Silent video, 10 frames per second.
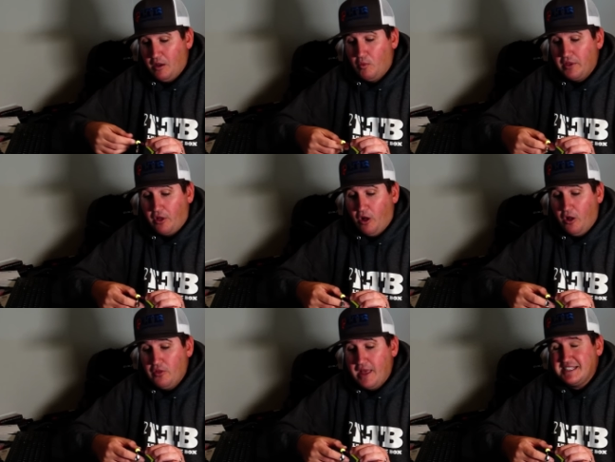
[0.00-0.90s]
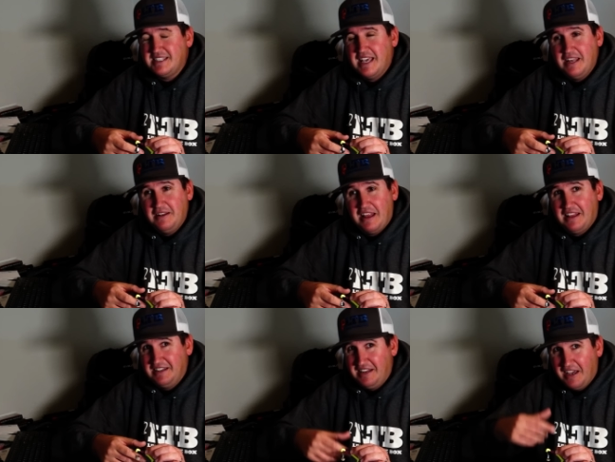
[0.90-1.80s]
With all that said
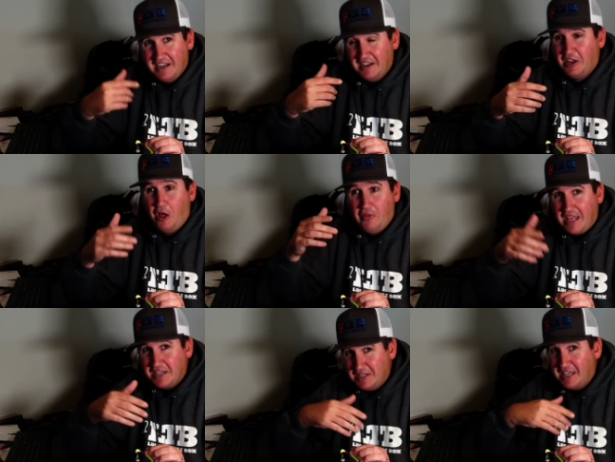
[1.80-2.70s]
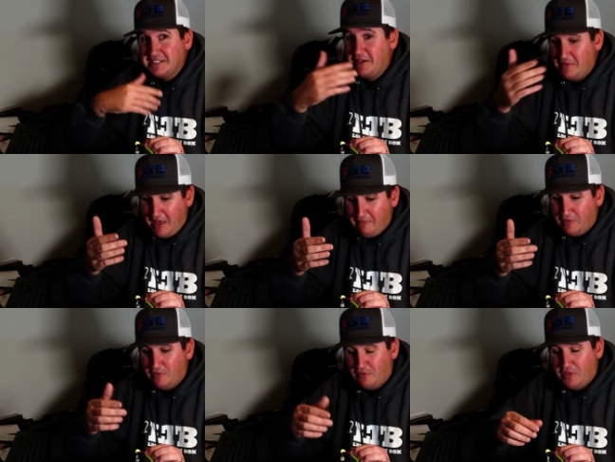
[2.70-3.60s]
and done, you know, that does give you that
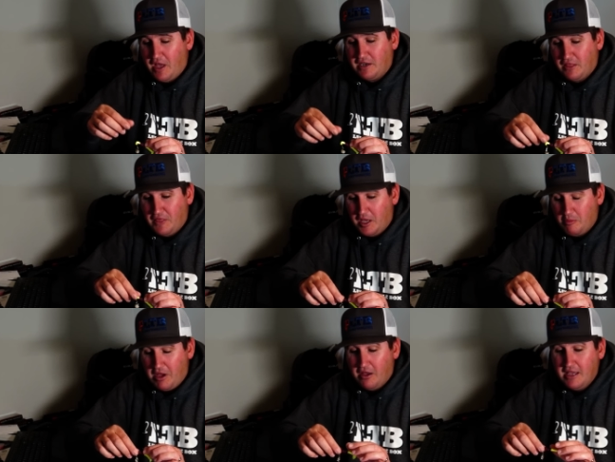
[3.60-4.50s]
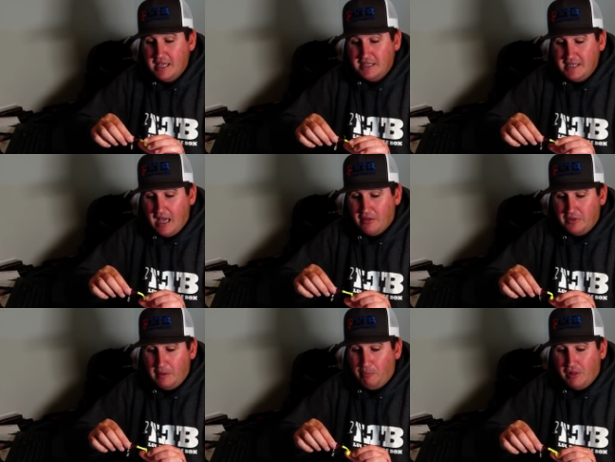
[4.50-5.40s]
food for thought to think about. Now,
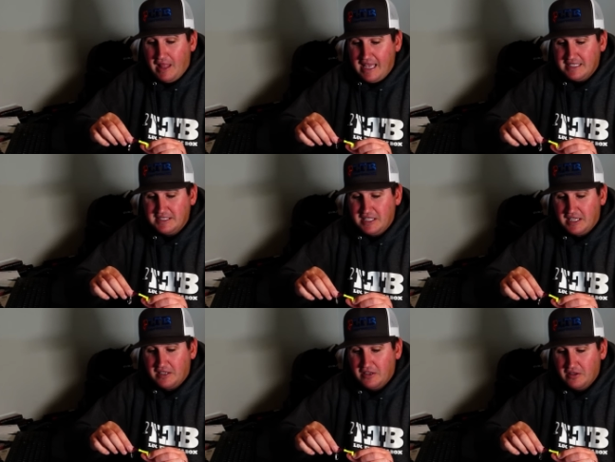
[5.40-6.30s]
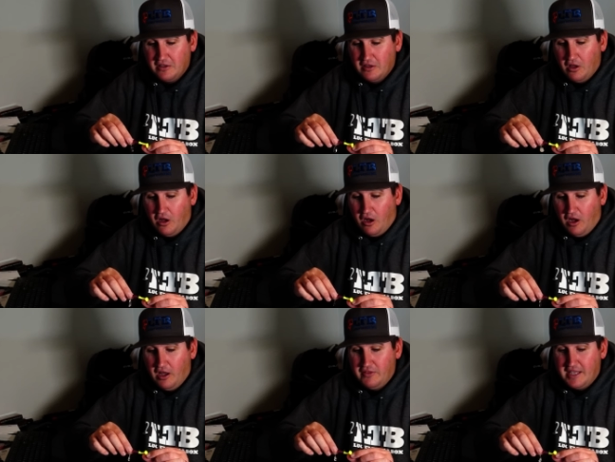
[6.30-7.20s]
the plastic
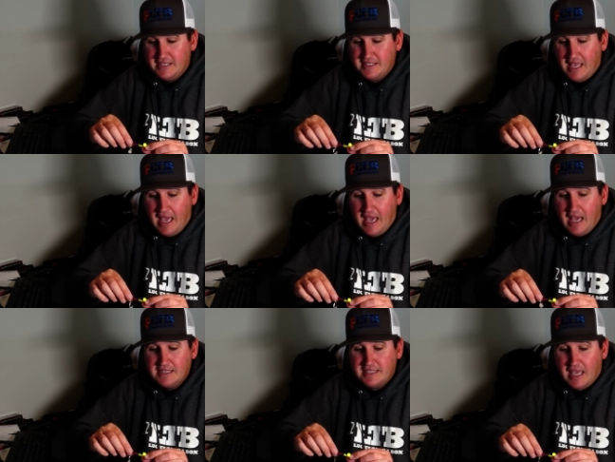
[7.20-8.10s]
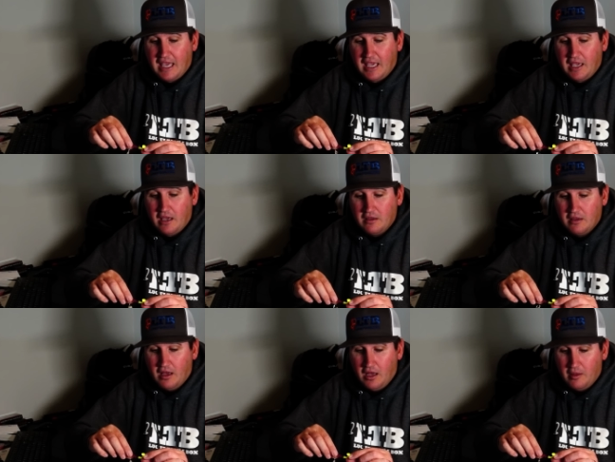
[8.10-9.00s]
on this has a,
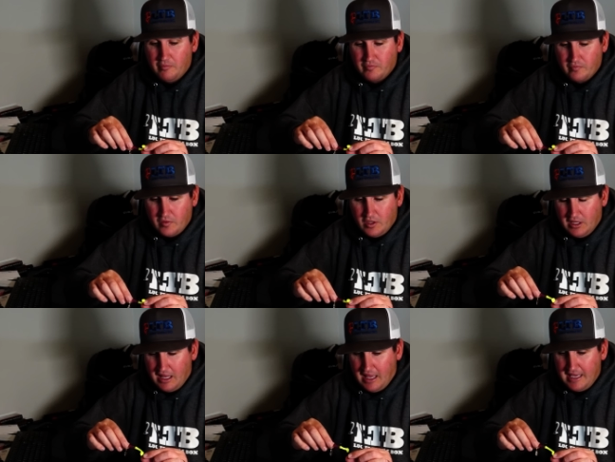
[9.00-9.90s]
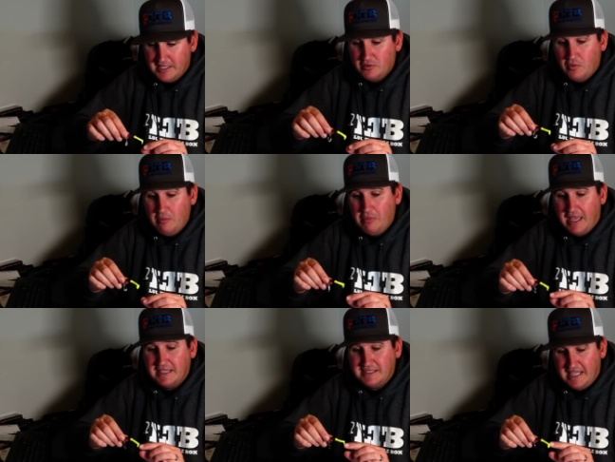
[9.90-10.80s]
um, a swim
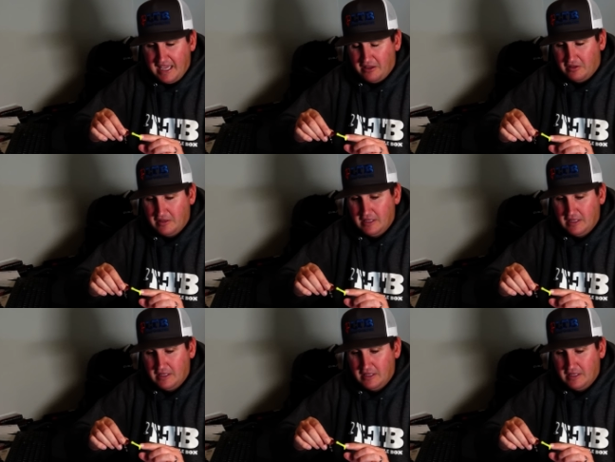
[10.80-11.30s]
bait tail.